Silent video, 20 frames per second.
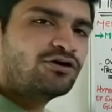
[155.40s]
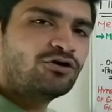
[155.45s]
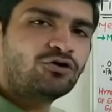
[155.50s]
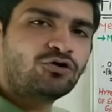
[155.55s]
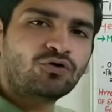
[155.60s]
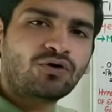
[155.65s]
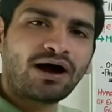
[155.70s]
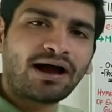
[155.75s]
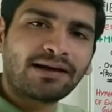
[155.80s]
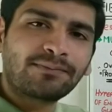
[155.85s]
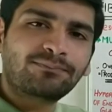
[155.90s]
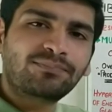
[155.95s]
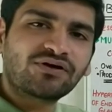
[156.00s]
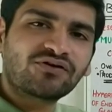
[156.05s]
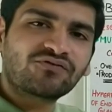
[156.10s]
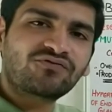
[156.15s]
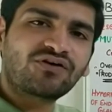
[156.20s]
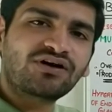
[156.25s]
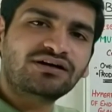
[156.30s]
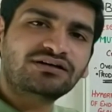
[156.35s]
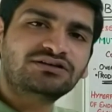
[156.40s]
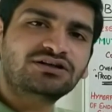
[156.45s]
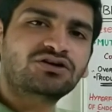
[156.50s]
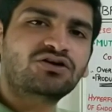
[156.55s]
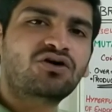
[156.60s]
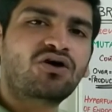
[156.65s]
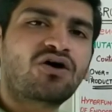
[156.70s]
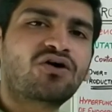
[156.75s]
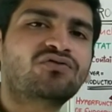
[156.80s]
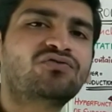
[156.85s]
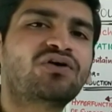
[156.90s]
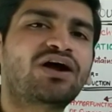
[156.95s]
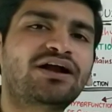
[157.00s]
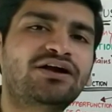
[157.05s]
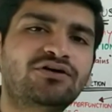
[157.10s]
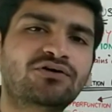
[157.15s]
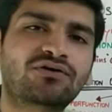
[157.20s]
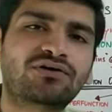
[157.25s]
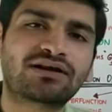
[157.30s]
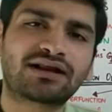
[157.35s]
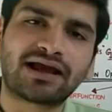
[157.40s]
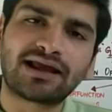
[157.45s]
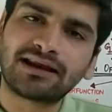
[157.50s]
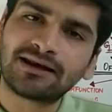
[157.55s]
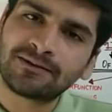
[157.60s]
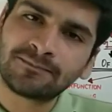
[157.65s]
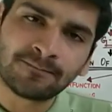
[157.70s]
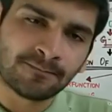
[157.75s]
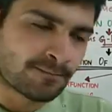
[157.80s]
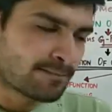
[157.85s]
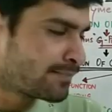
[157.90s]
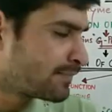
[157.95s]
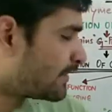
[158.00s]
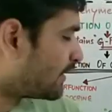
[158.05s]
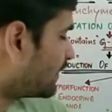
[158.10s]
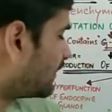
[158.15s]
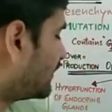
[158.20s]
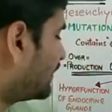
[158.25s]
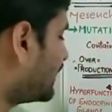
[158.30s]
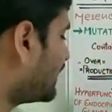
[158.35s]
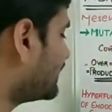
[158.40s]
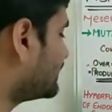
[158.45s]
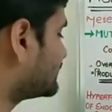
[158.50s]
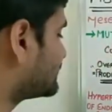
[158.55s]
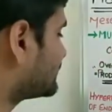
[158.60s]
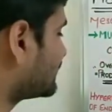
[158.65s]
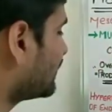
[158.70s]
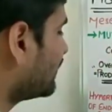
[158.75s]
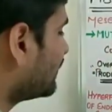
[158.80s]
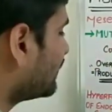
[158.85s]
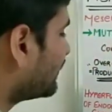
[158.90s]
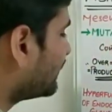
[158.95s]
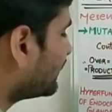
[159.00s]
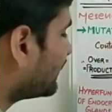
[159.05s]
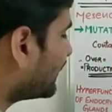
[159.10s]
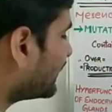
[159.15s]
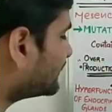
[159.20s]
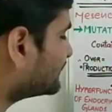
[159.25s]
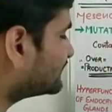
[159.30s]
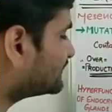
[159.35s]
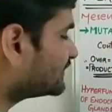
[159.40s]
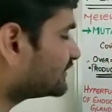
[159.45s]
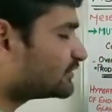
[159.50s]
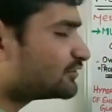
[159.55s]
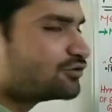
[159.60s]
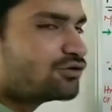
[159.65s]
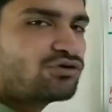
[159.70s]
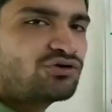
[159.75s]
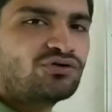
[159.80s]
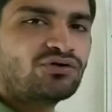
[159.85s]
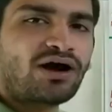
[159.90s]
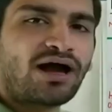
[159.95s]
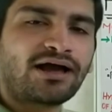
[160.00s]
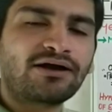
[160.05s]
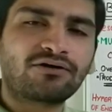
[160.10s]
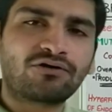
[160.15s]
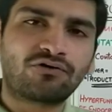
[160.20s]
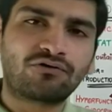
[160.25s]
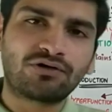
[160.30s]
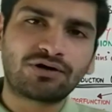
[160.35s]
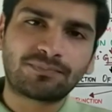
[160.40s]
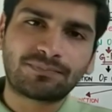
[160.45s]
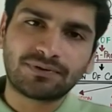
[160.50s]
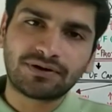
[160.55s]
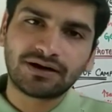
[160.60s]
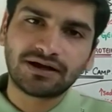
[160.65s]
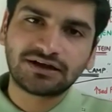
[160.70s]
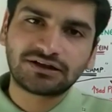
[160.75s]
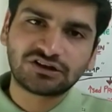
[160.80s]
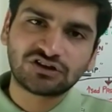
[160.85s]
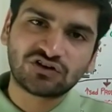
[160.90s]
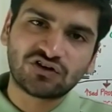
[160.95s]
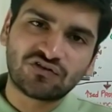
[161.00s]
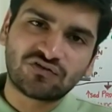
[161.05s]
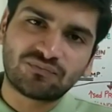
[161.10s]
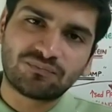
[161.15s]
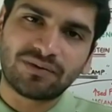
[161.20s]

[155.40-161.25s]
due to hyperfunction of endocrine glands. Next is due to overproduction of